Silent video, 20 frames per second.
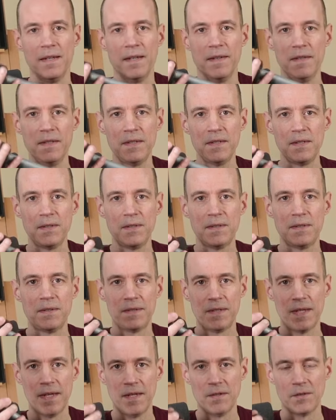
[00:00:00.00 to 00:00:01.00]
And this
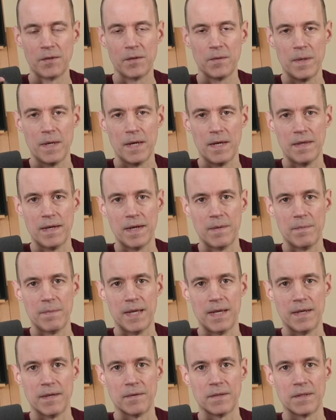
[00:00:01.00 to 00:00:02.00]
changed the way that I
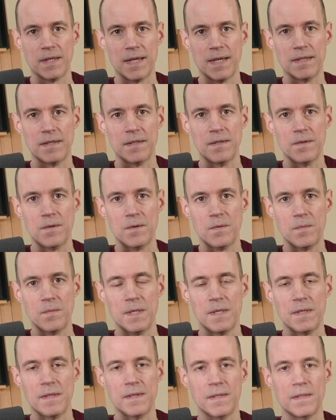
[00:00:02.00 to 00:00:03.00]
paint outside too
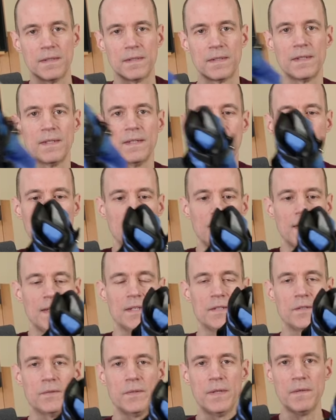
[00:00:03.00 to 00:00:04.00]
because
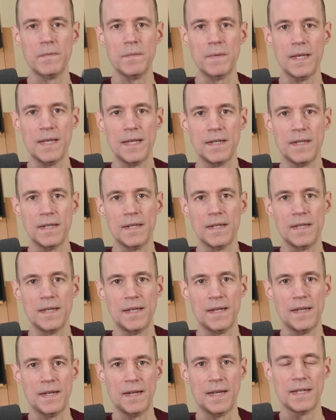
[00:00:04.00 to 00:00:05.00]
it's lightweight
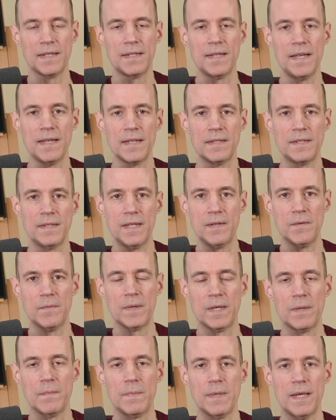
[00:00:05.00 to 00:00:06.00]
and I can take a seat
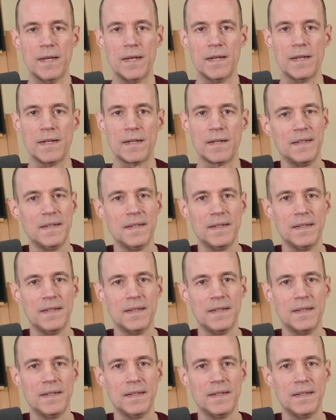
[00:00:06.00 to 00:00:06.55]
when I'm painting.